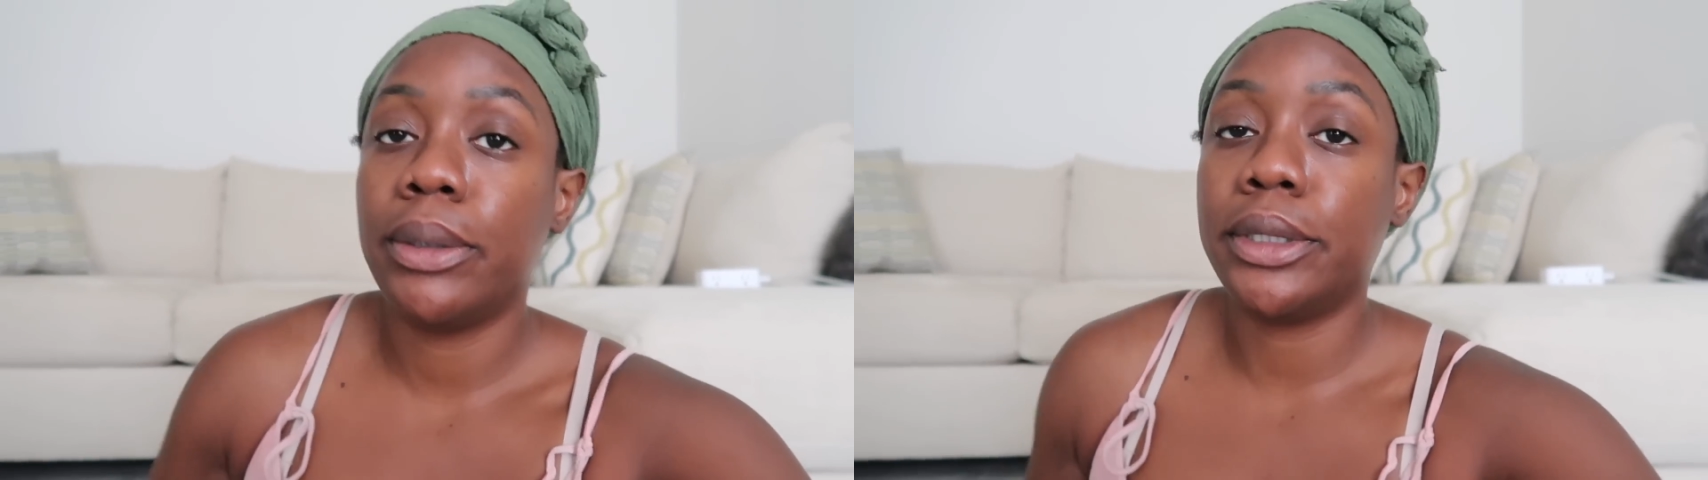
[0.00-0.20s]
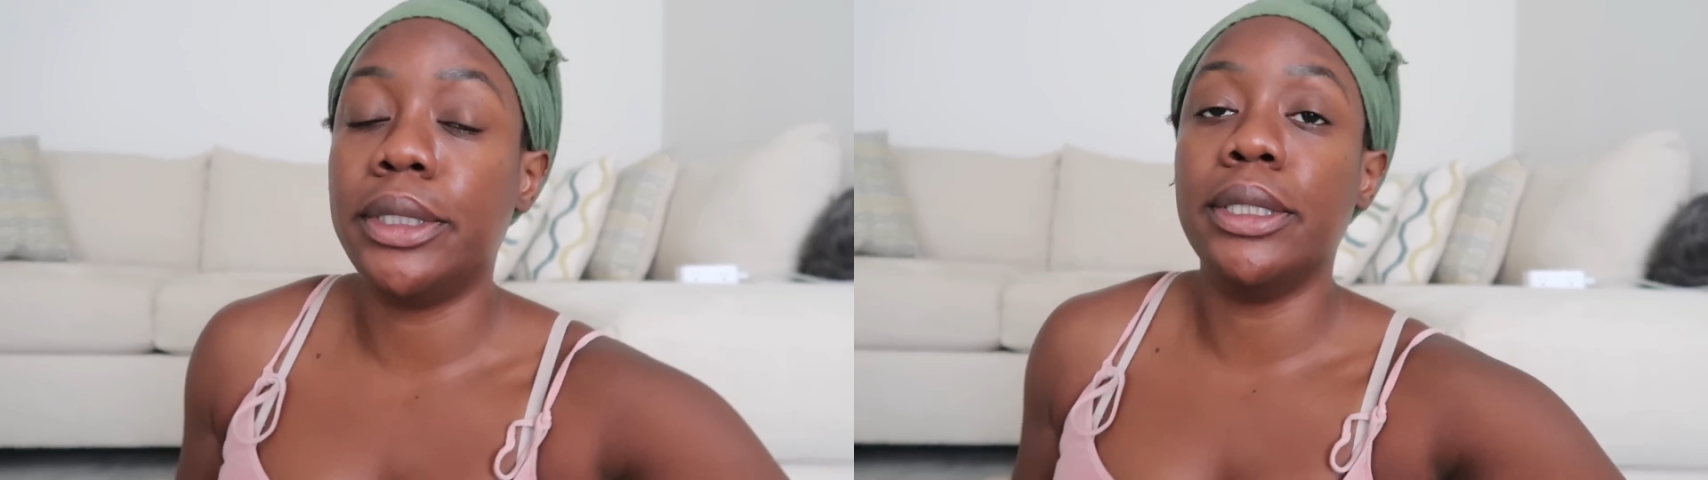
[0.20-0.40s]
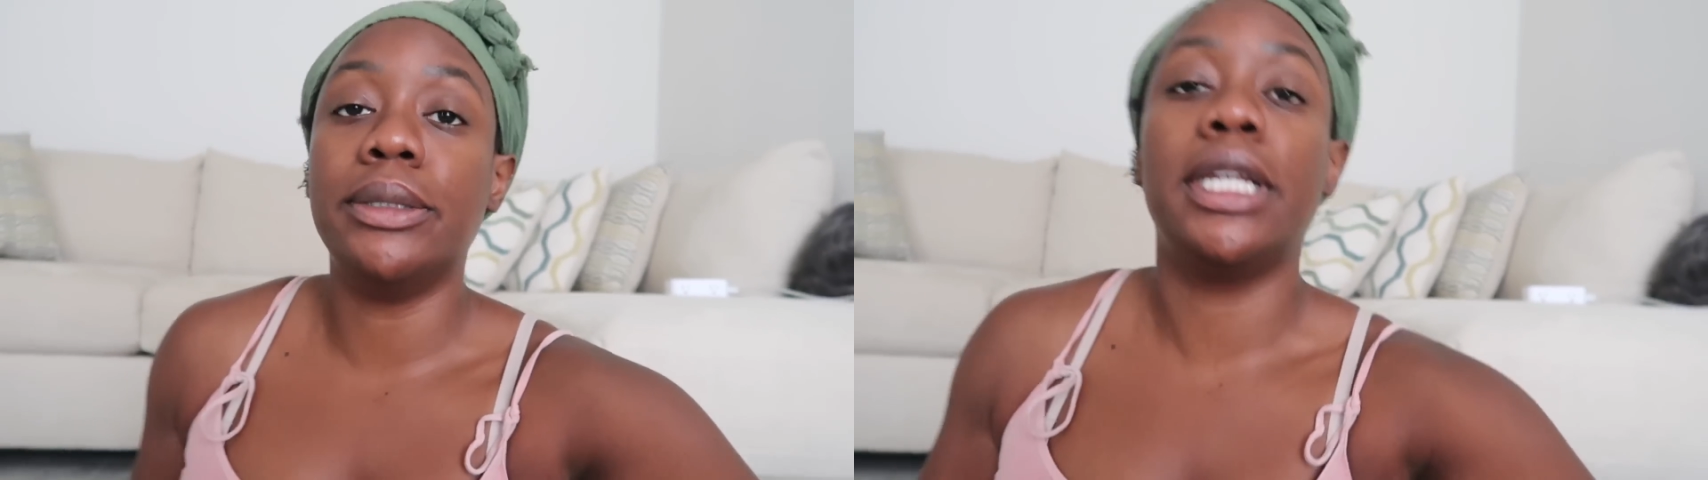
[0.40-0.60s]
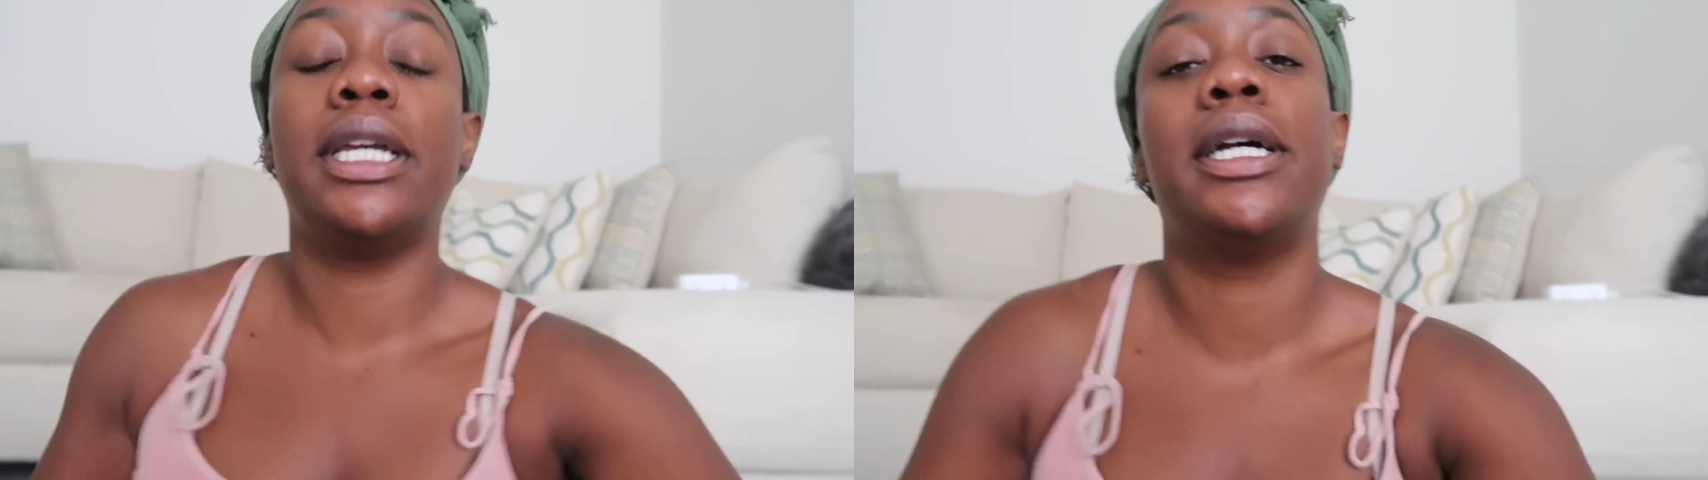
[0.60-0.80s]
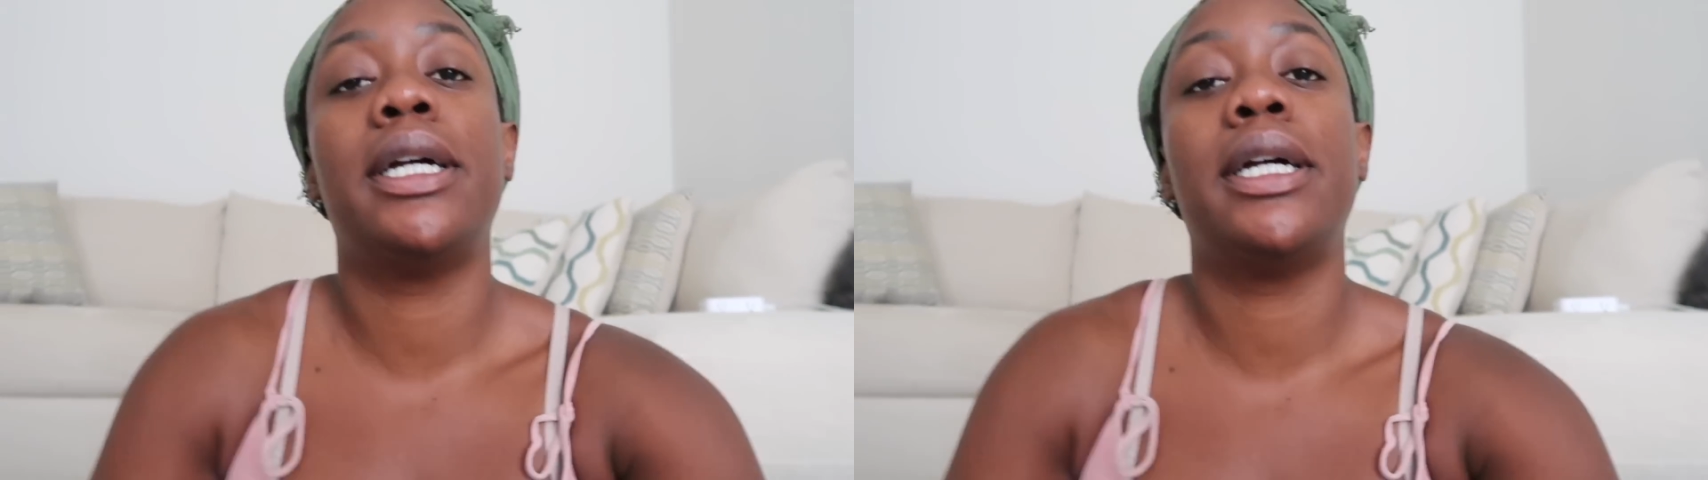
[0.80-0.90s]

was a doozy.